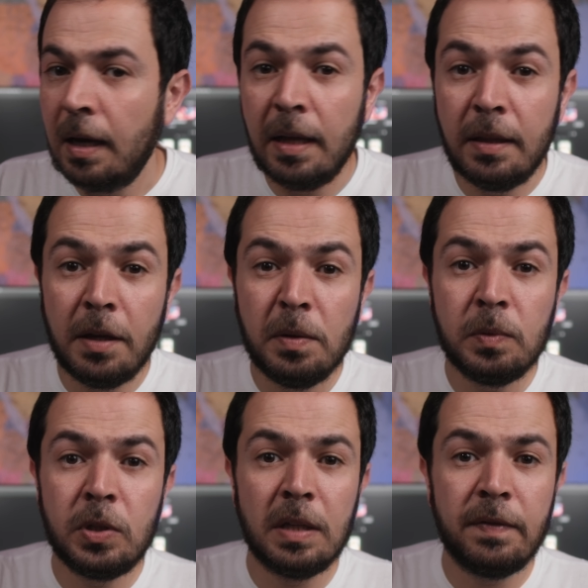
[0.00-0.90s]
And the
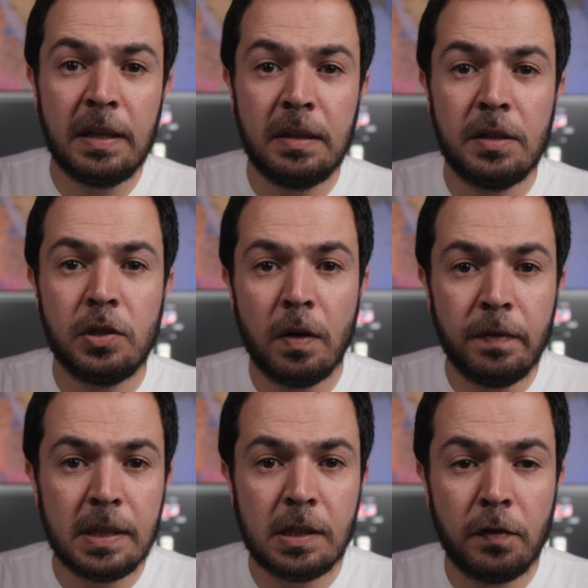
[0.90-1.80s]
huge advantage of
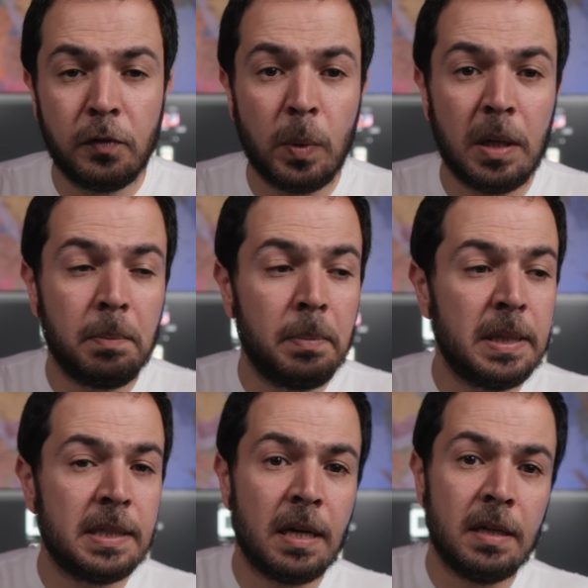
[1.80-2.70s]
the software,
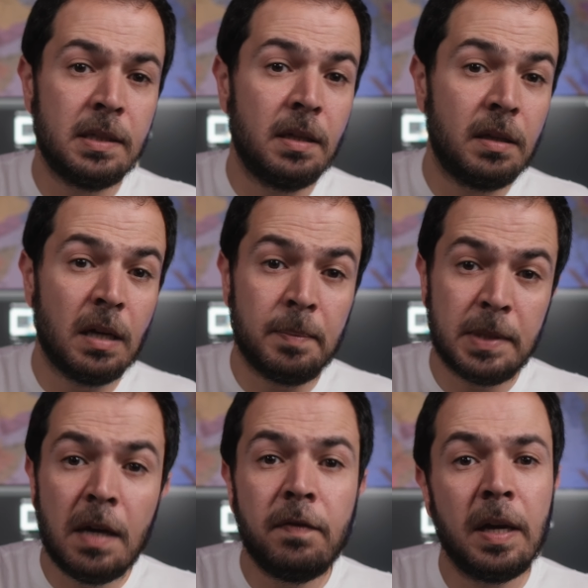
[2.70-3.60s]
besides the time
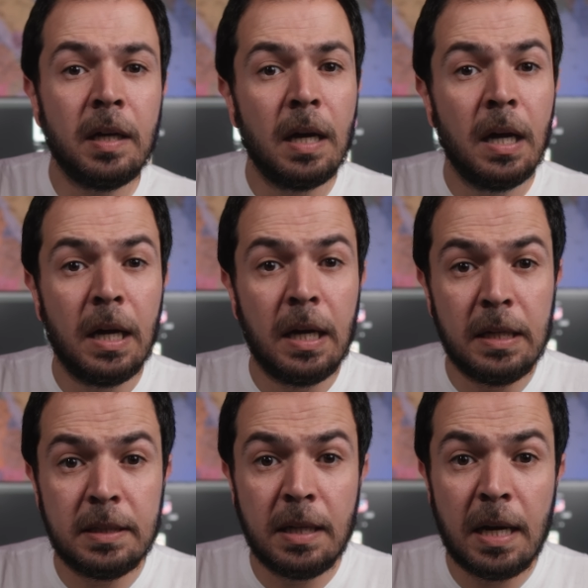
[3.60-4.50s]
saving,
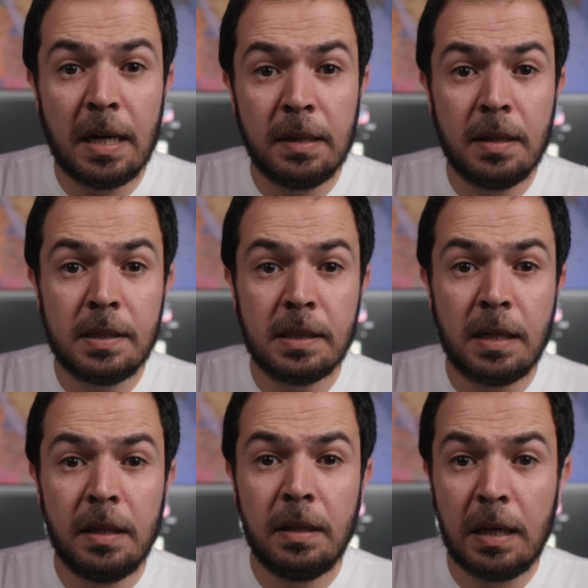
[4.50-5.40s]
is that the
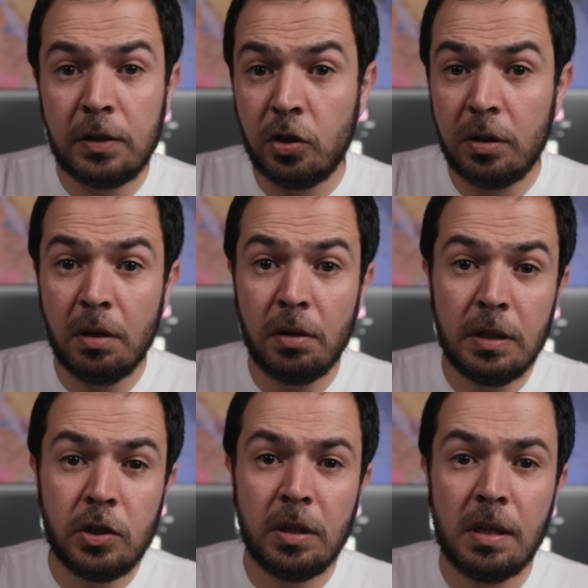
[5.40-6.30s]
skin texture, the
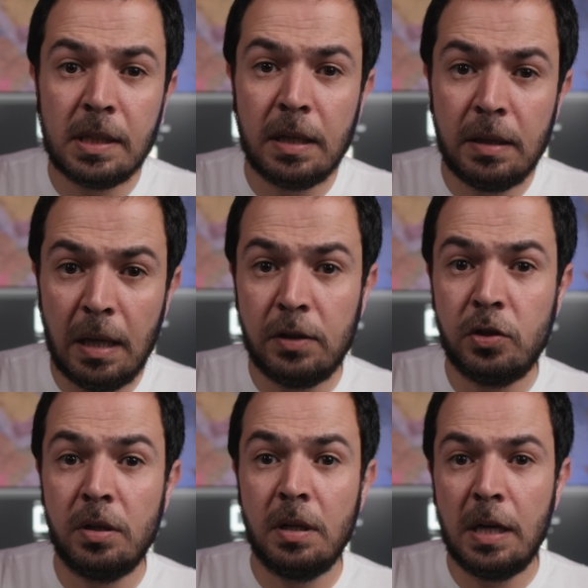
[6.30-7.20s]
original skin
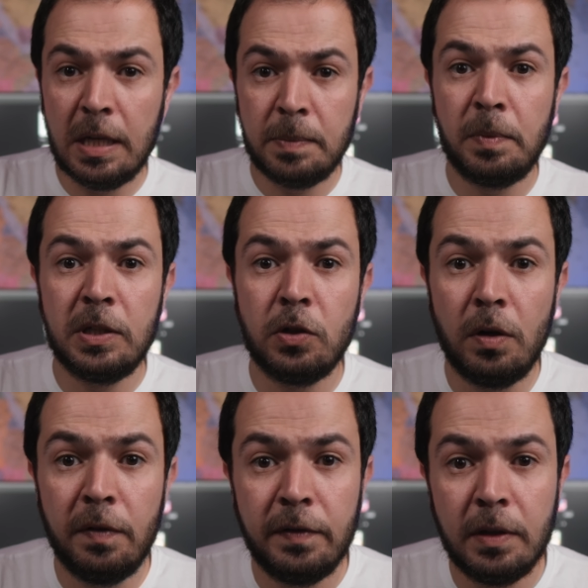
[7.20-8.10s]
texture, is
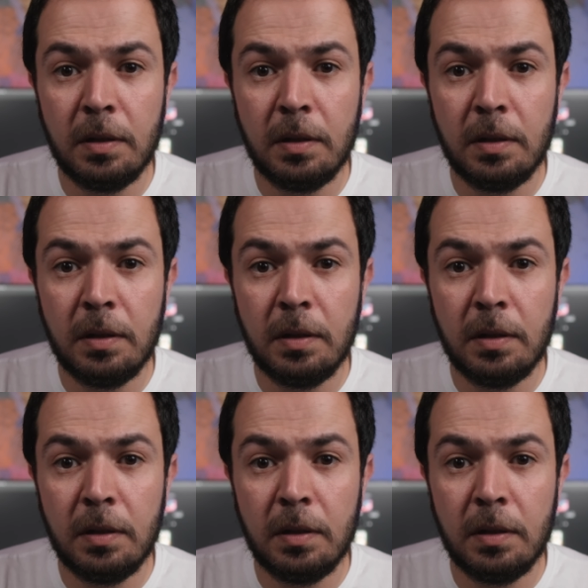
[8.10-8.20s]
preserved.